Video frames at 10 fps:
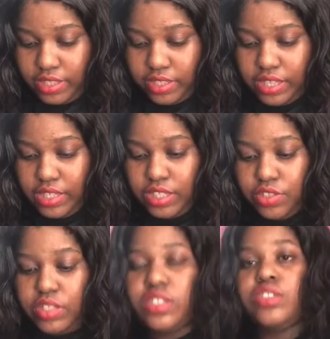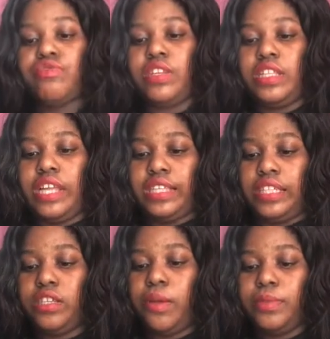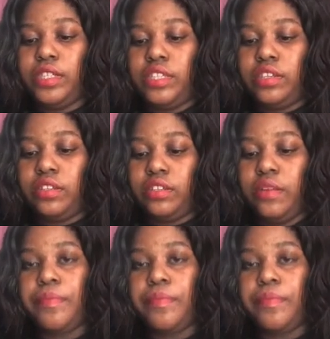This is really nice, and it comes with a little